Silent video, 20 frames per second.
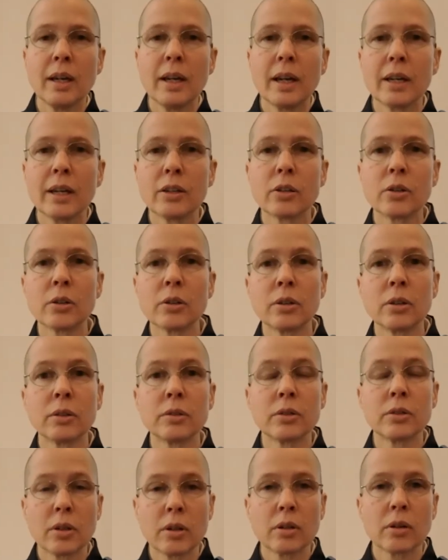and
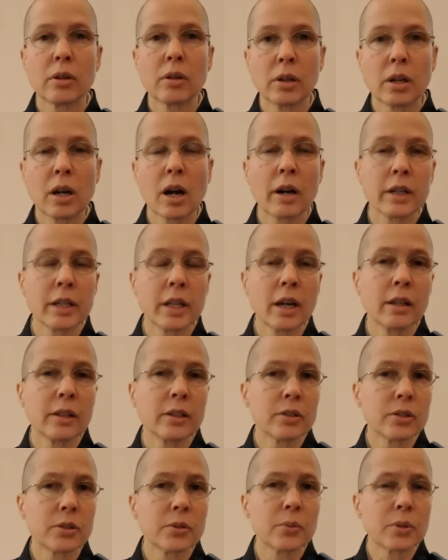her
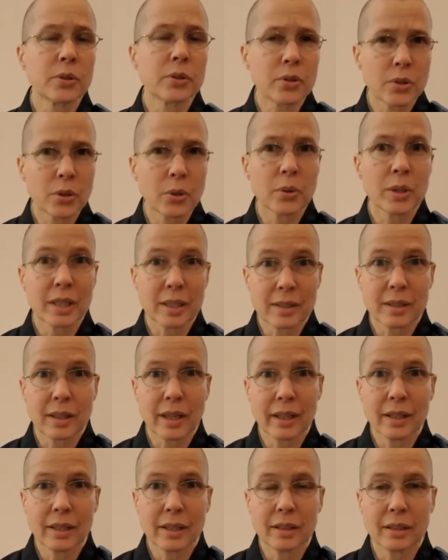cardiologist was so
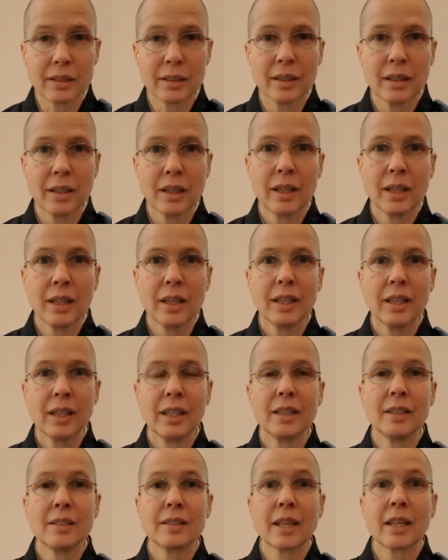excited,
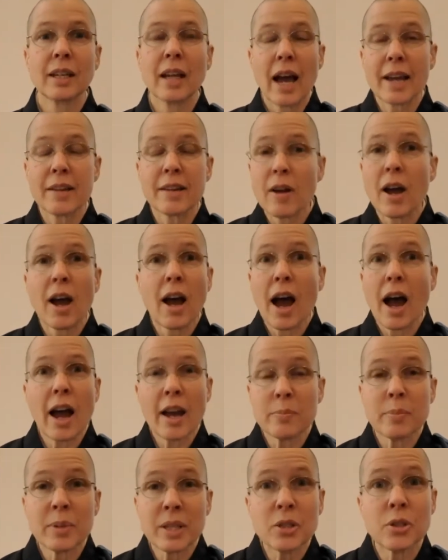he said,
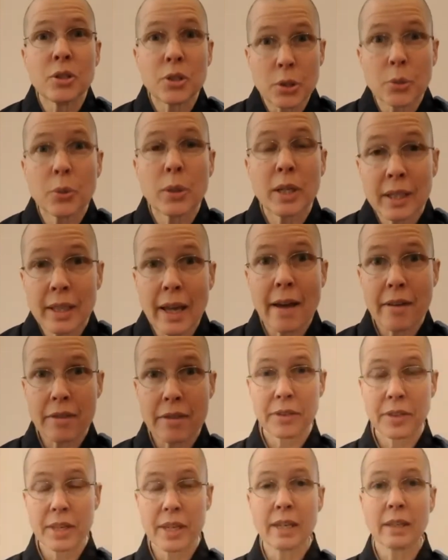I've been doing that
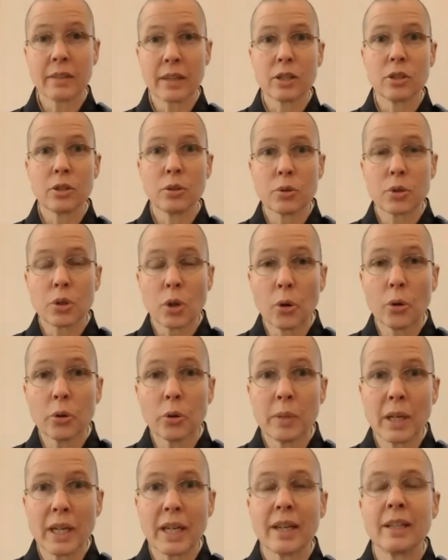thing that you told
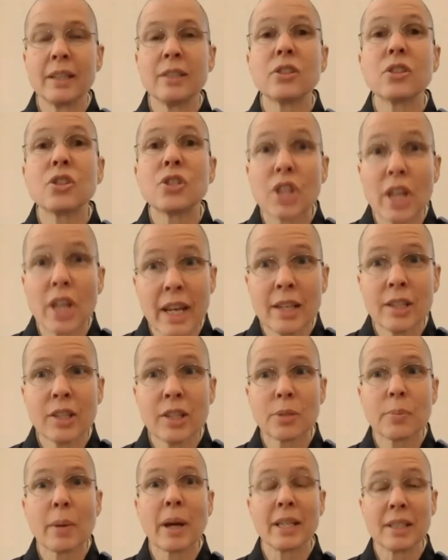me and it's
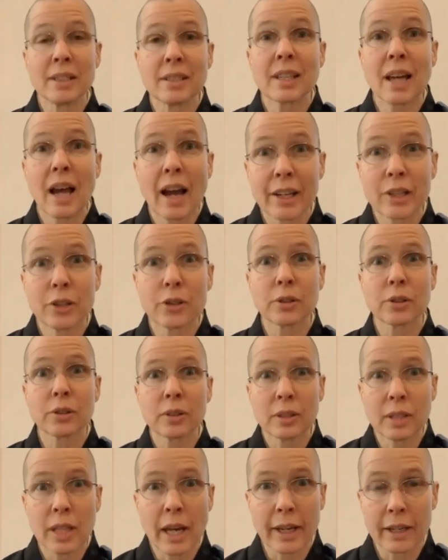changed my entire
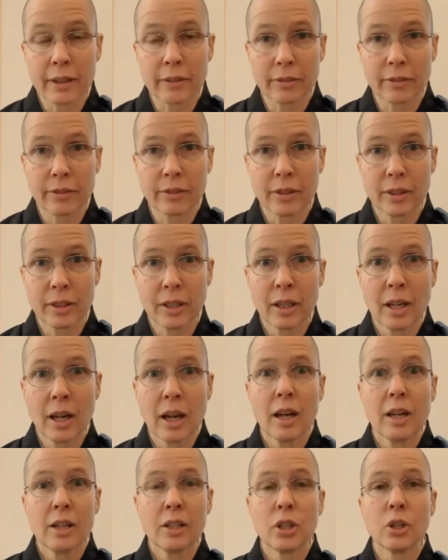life.
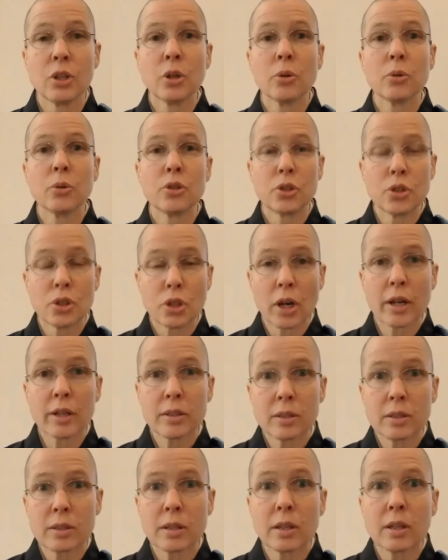You know,
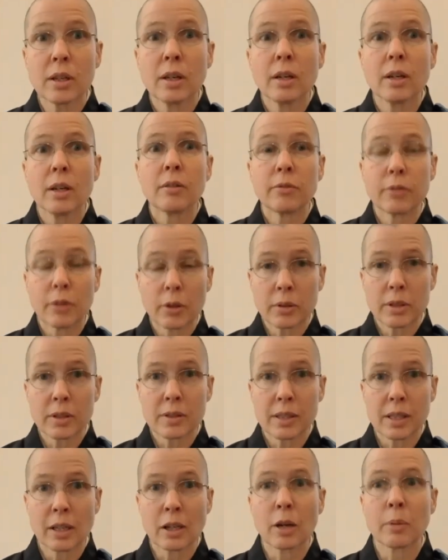just
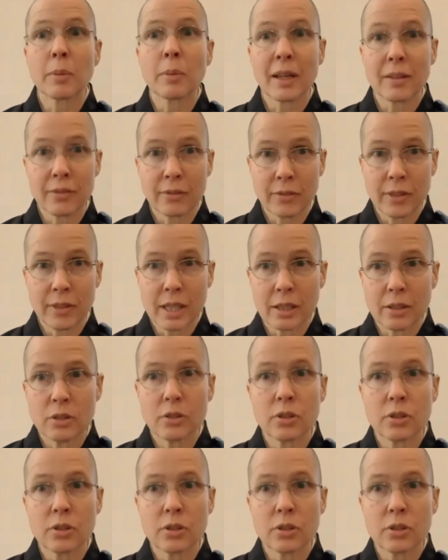focusing on my feet,